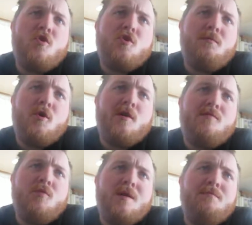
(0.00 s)
Georgia
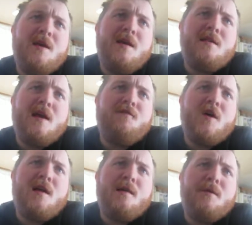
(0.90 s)
motorists would be in line
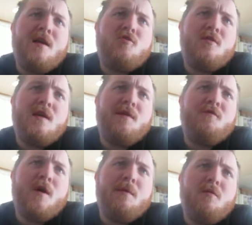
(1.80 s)
for the potential
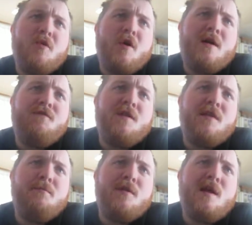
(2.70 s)
savings from a required
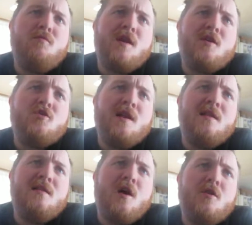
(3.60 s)
15% reduction
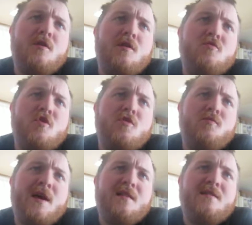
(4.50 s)
in auto
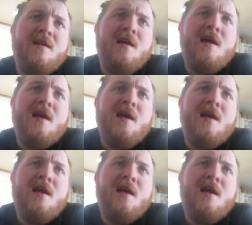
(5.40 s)
insurance rates.